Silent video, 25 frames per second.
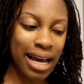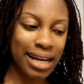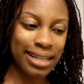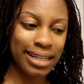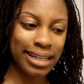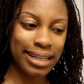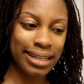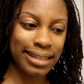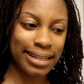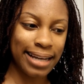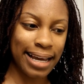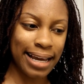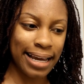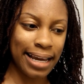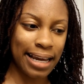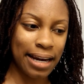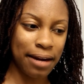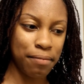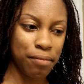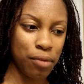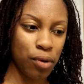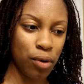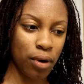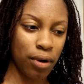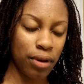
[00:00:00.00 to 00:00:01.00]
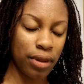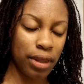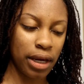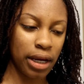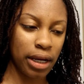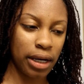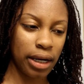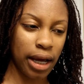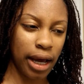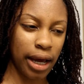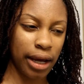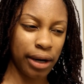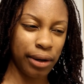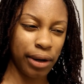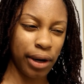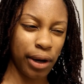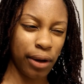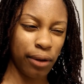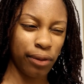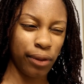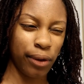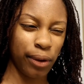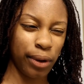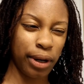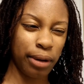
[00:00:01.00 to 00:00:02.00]
I didn't take any more than, I don't
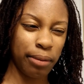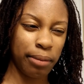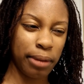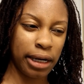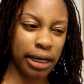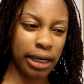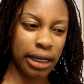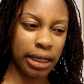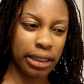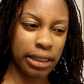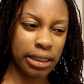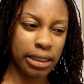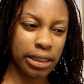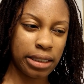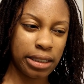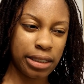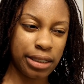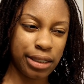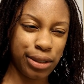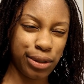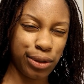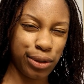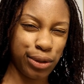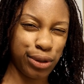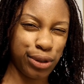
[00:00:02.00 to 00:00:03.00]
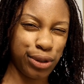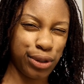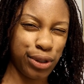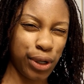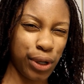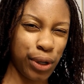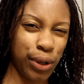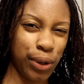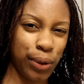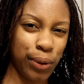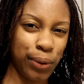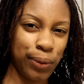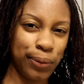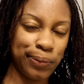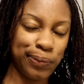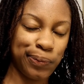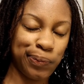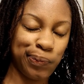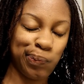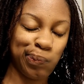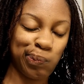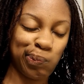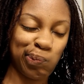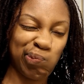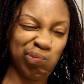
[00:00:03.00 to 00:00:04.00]
know, 30 minutes or so.
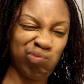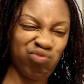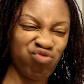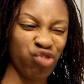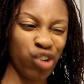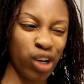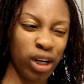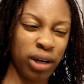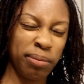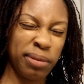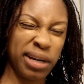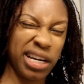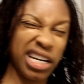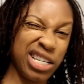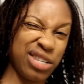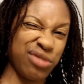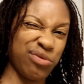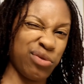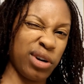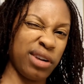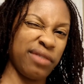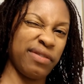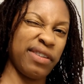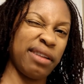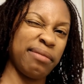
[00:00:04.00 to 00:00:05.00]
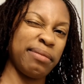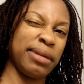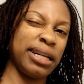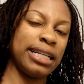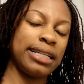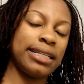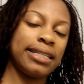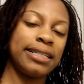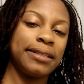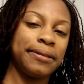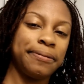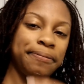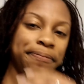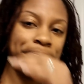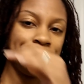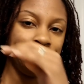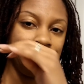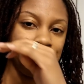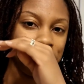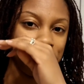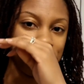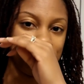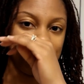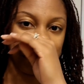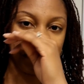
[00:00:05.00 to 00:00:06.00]
30 minutes, 45 minutes.
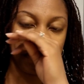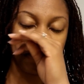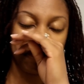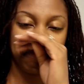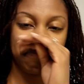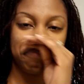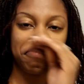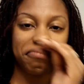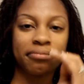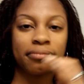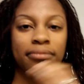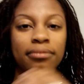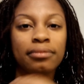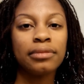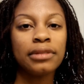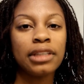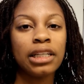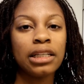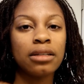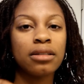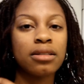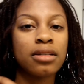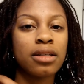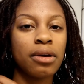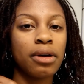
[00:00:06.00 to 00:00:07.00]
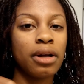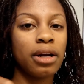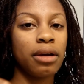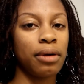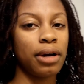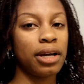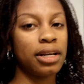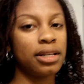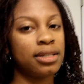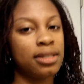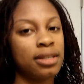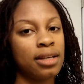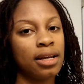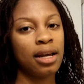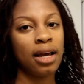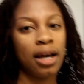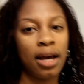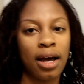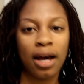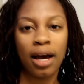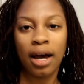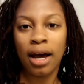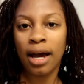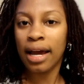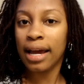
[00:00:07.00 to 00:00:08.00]
So anyways,
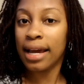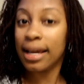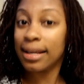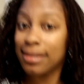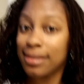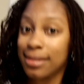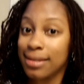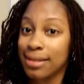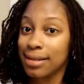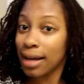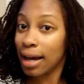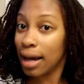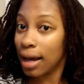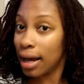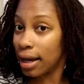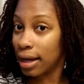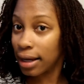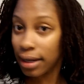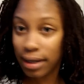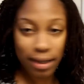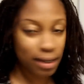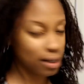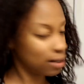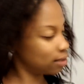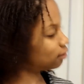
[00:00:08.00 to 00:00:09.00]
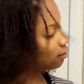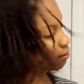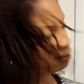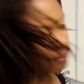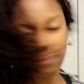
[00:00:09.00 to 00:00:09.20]
it's done.